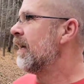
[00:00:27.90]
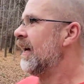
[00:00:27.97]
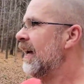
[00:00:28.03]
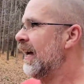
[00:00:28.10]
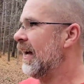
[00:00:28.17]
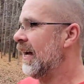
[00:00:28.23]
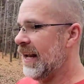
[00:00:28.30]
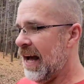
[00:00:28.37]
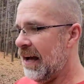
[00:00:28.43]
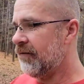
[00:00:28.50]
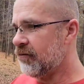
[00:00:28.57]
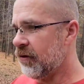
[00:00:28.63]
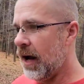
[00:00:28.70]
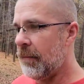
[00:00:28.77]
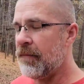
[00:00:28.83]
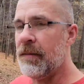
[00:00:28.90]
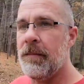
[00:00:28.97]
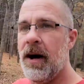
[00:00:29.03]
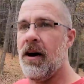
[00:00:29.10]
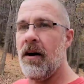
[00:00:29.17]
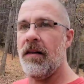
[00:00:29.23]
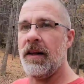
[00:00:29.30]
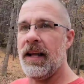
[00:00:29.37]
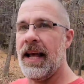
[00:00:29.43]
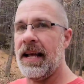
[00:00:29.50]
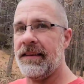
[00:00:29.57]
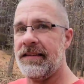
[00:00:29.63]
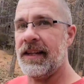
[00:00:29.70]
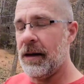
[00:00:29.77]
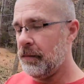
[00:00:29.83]
And I've dropped the ball the
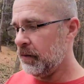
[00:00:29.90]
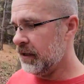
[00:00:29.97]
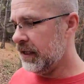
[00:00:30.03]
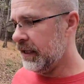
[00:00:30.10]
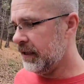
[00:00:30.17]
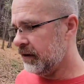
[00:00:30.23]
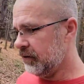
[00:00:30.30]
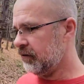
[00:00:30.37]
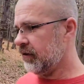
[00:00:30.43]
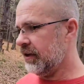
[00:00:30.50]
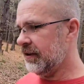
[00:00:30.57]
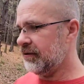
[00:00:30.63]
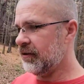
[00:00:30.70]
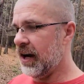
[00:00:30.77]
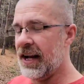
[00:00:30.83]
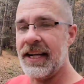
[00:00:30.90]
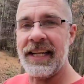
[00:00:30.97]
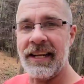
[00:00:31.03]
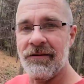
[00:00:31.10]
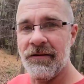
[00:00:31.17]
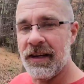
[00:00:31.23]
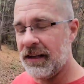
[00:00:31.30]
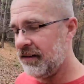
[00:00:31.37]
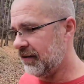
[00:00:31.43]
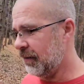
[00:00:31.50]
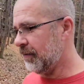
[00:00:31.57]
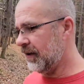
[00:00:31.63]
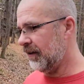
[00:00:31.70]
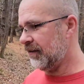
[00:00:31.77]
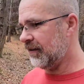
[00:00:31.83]
last couple of years trying to get rid of some of these